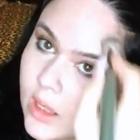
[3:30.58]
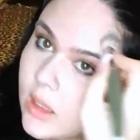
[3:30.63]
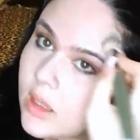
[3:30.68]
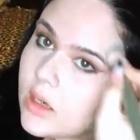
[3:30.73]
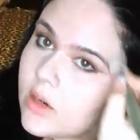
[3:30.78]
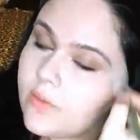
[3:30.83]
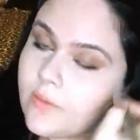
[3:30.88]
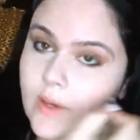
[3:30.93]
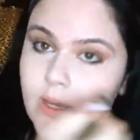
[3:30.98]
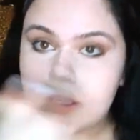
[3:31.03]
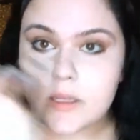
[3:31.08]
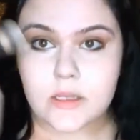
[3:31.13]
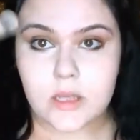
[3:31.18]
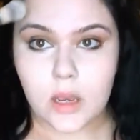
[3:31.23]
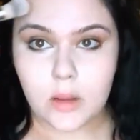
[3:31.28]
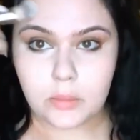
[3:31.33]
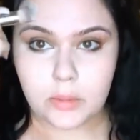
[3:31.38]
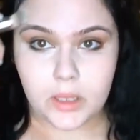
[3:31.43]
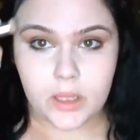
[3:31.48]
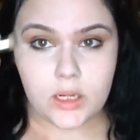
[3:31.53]
cake your face
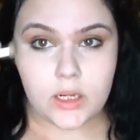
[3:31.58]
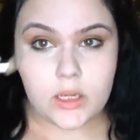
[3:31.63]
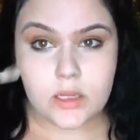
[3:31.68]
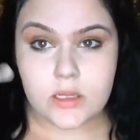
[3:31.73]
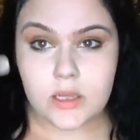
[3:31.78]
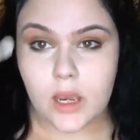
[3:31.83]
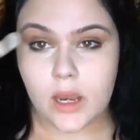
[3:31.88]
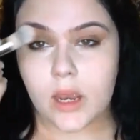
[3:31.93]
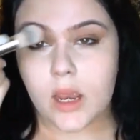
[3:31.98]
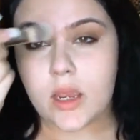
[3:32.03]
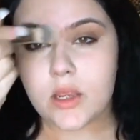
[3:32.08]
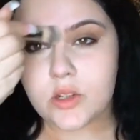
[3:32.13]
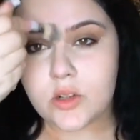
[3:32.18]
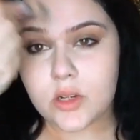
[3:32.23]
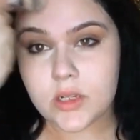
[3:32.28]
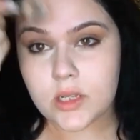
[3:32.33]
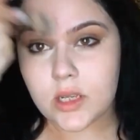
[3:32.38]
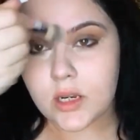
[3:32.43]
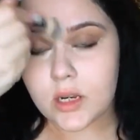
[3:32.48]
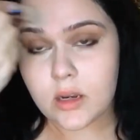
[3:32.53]
up, ladies. I can't
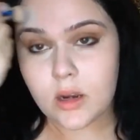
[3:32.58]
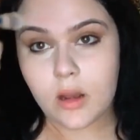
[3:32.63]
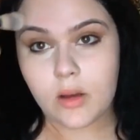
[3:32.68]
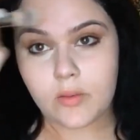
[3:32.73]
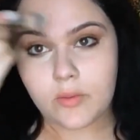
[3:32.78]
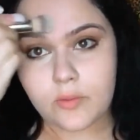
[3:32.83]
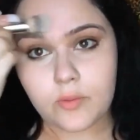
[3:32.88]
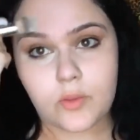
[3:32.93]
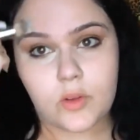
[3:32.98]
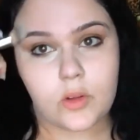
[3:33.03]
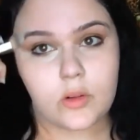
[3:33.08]
stress that enough.